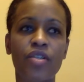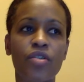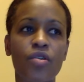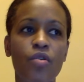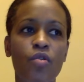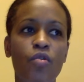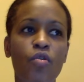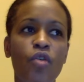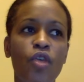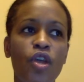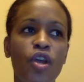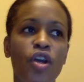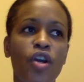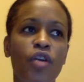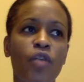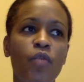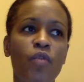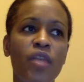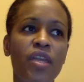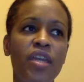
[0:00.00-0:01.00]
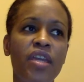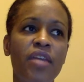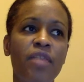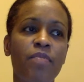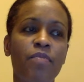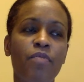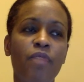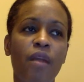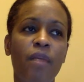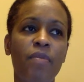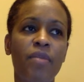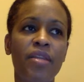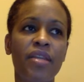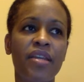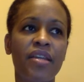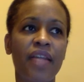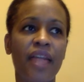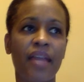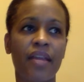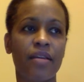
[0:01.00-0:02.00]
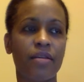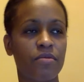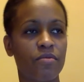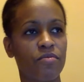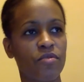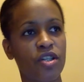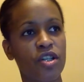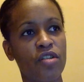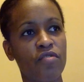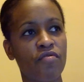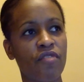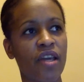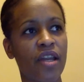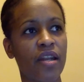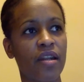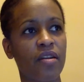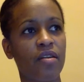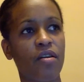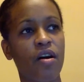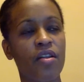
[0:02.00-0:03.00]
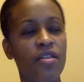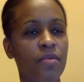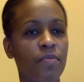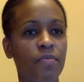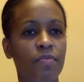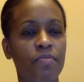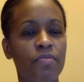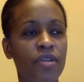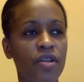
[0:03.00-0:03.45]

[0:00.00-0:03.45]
So we probably, like children and other,